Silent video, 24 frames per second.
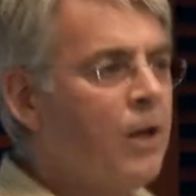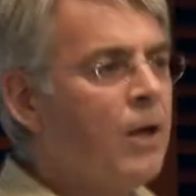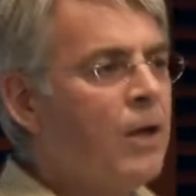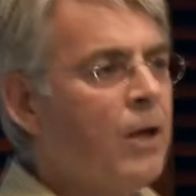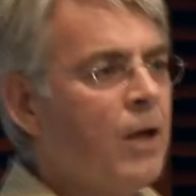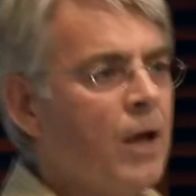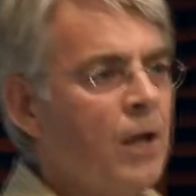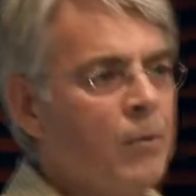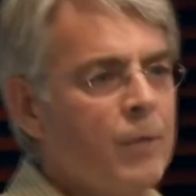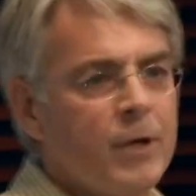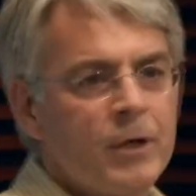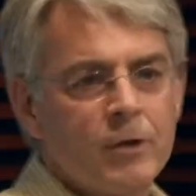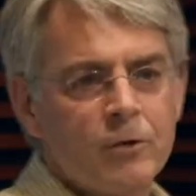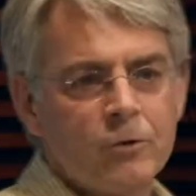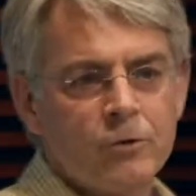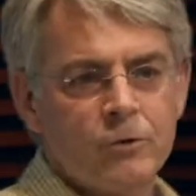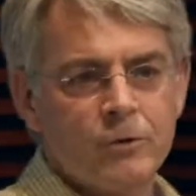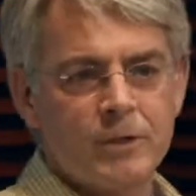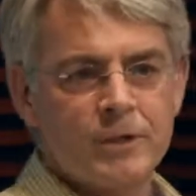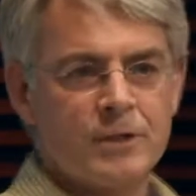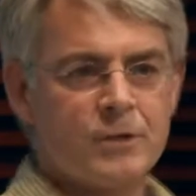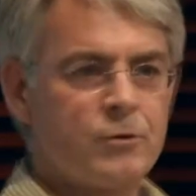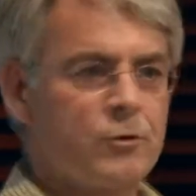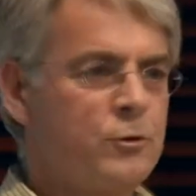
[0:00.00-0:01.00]
And we can do
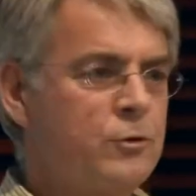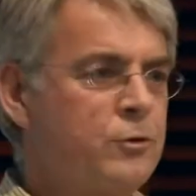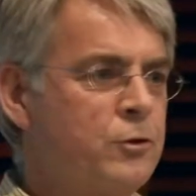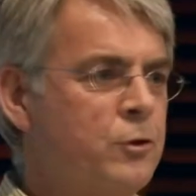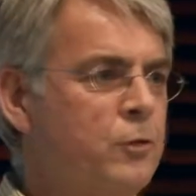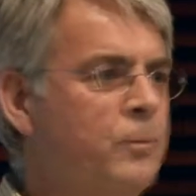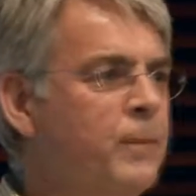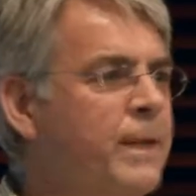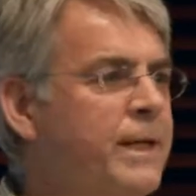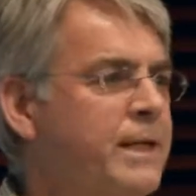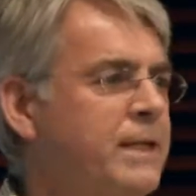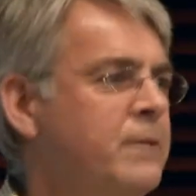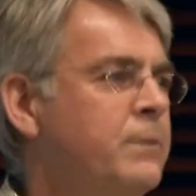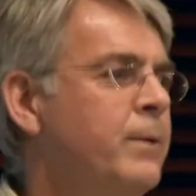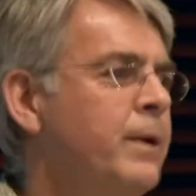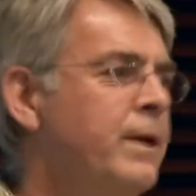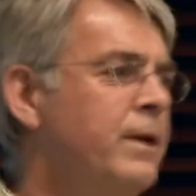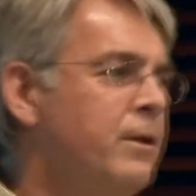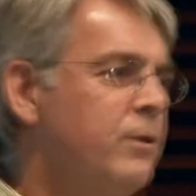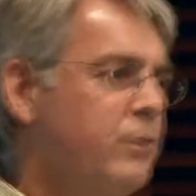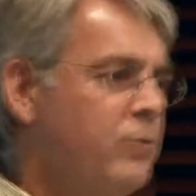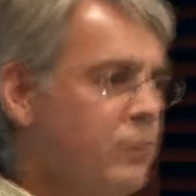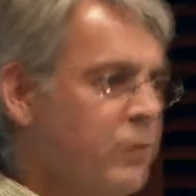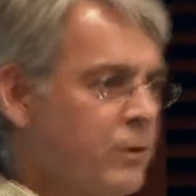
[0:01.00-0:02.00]
this through two means. We can
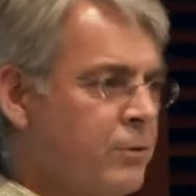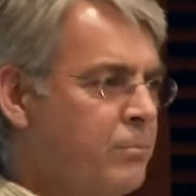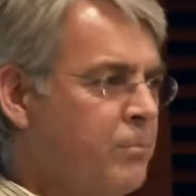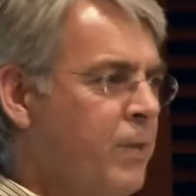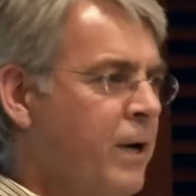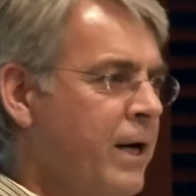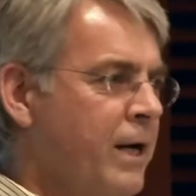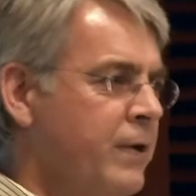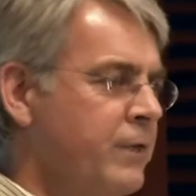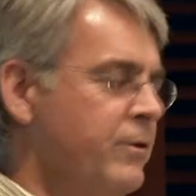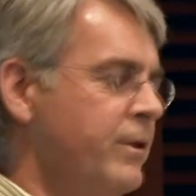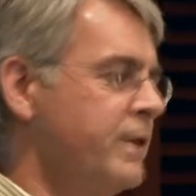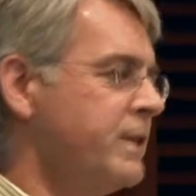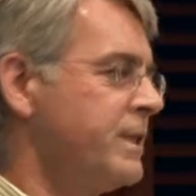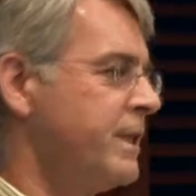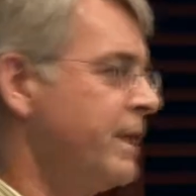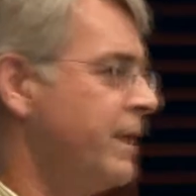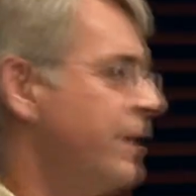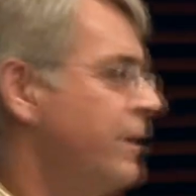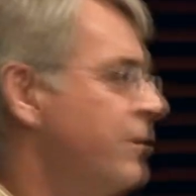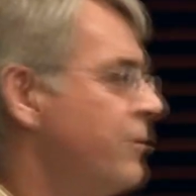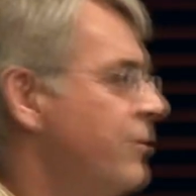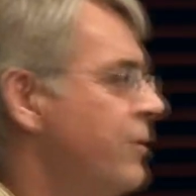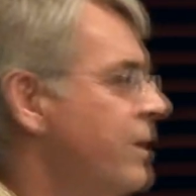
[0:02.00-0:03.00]
do it by addressing
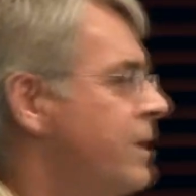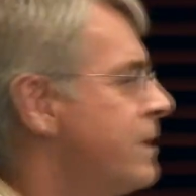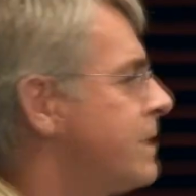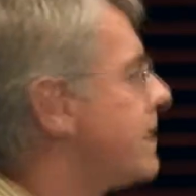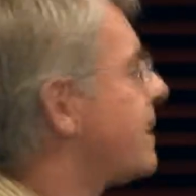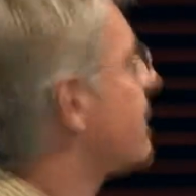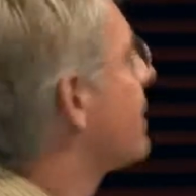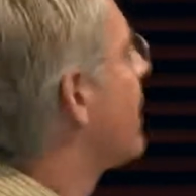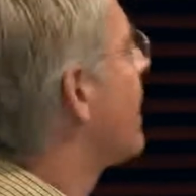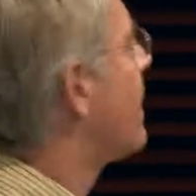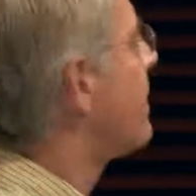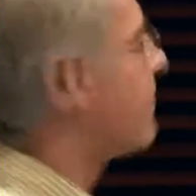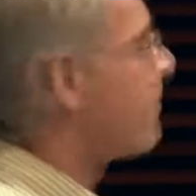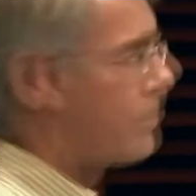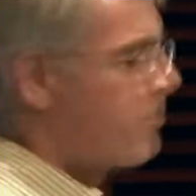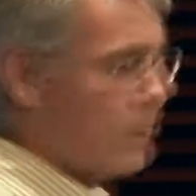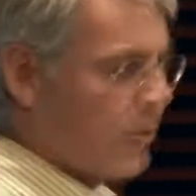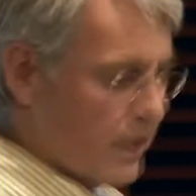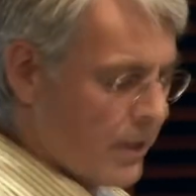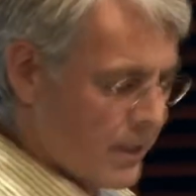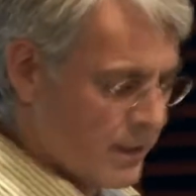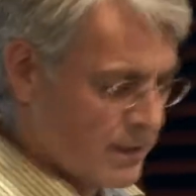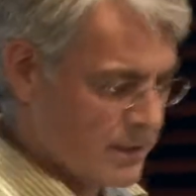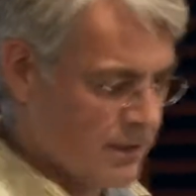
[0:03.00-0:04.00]
intrinsic labor
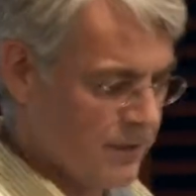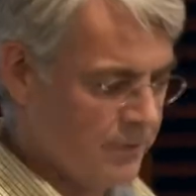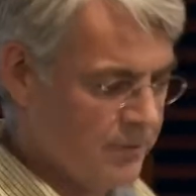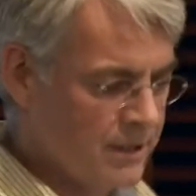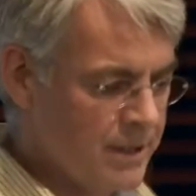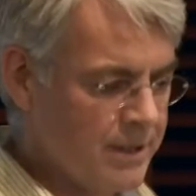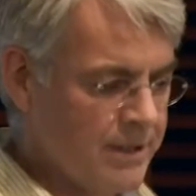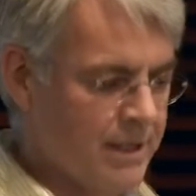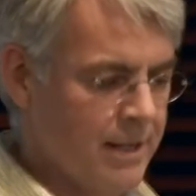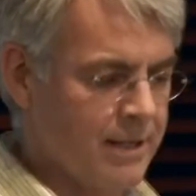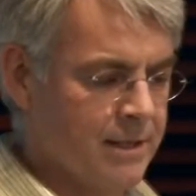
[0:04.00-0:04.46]
productivity, that